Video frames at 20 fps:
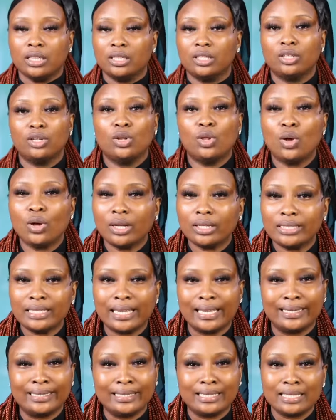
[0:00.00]
The long
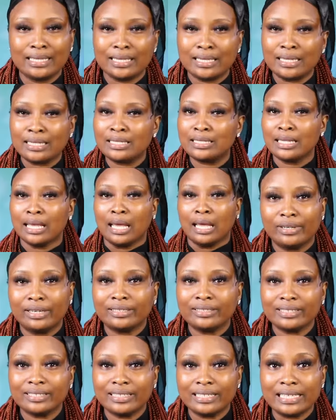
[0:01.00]
tennis,
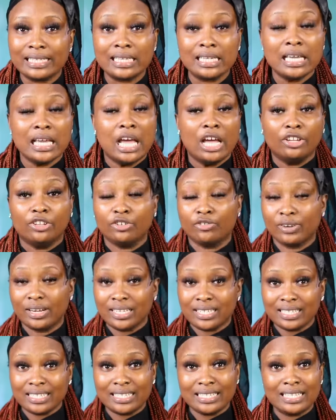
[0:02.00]
wrestling. The
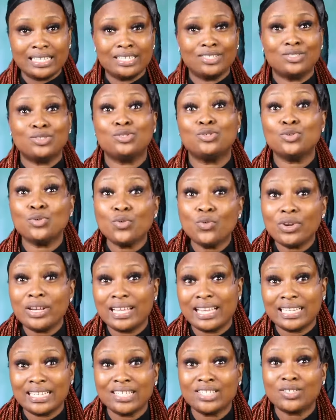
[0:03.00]
wrestling, two
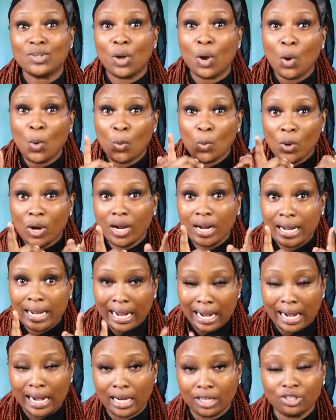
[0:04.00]
ladies on one
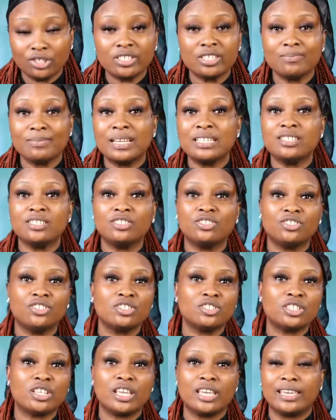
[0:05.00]
guy. Just imagine it's
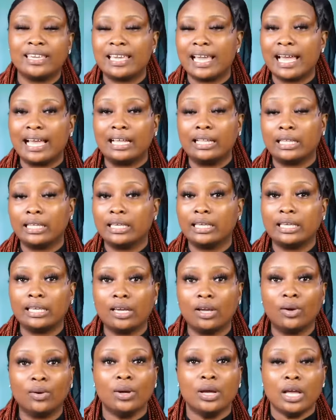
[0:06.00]
just a guy and a
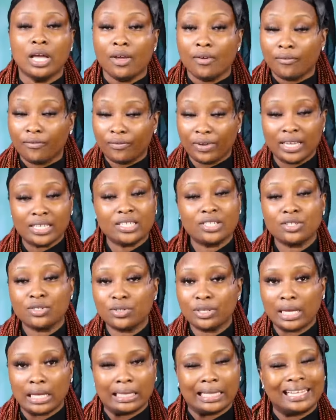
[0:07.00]
girl fighting
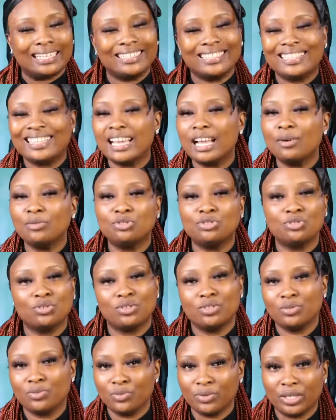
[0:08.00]
together. The guy will
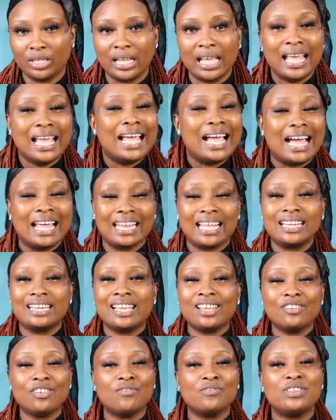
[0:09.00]
surely win. And at
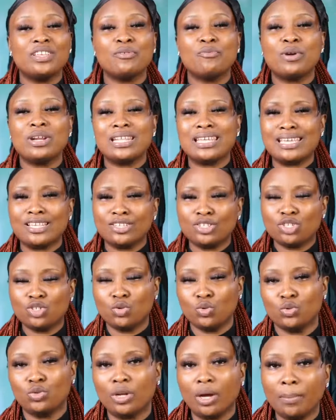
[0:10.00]
the end of the day, when he
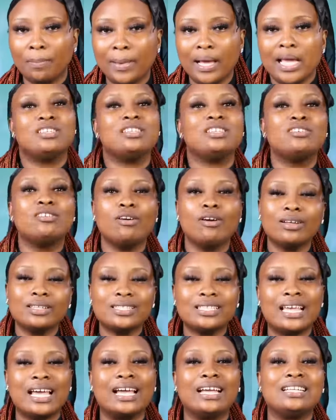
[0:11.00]
stood up, he
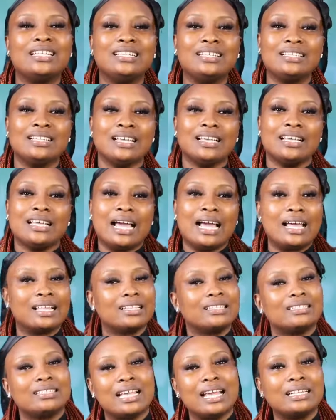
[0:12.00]
got her and he
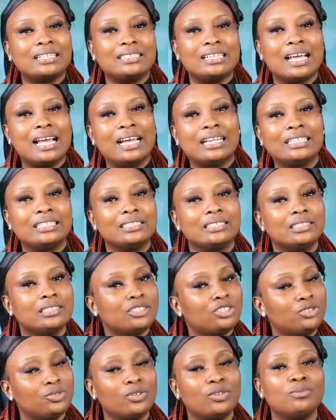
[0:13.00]
attacked her. And
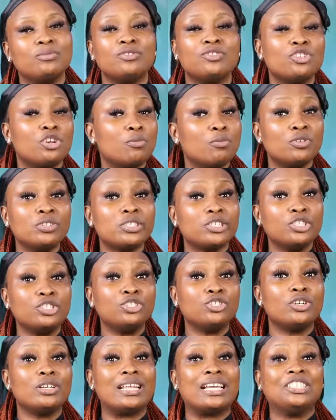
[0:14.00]
she almost
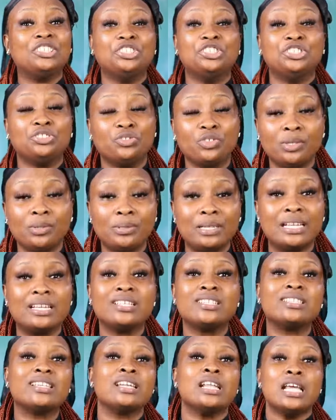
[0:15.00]
injured her. She screamed and
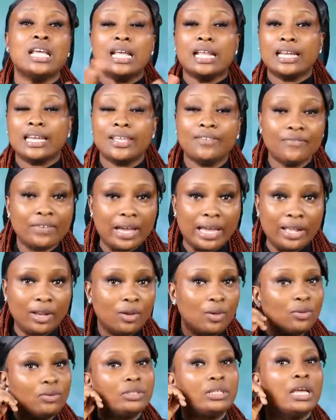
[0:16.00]
they said, leave her
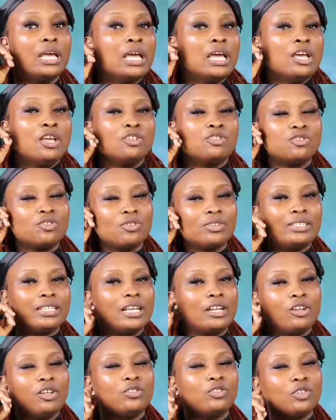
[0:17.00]
alone. So
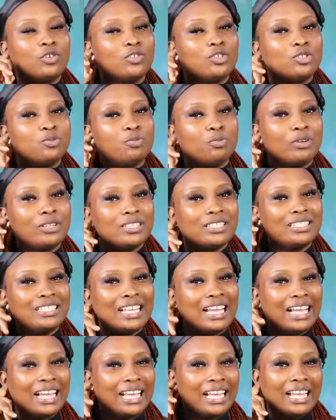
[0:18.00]
there are a lot of sports
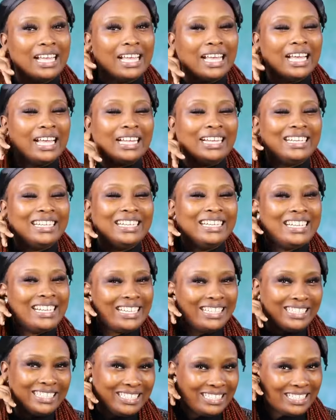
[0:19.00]
that
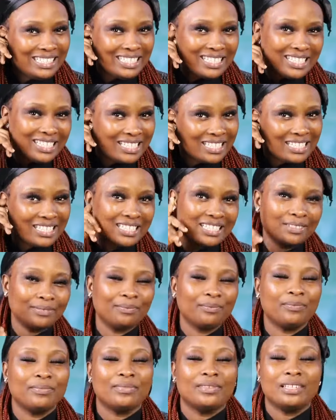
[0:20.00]
ladies...
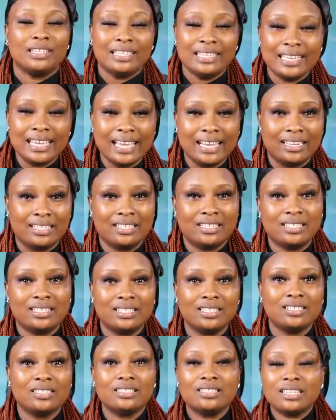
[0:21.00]

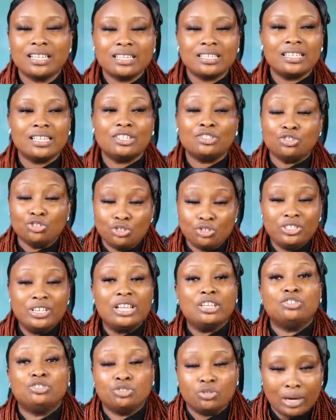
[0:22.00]
Yes,
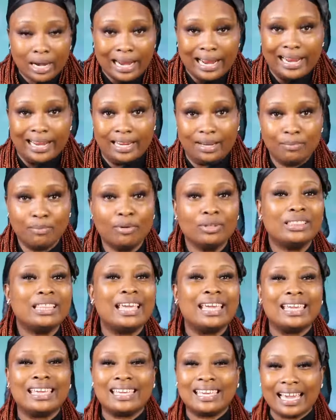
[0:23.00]
they try,
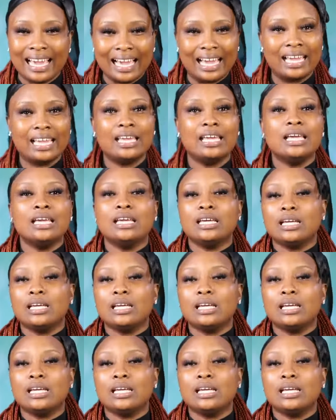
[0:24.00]
but a guy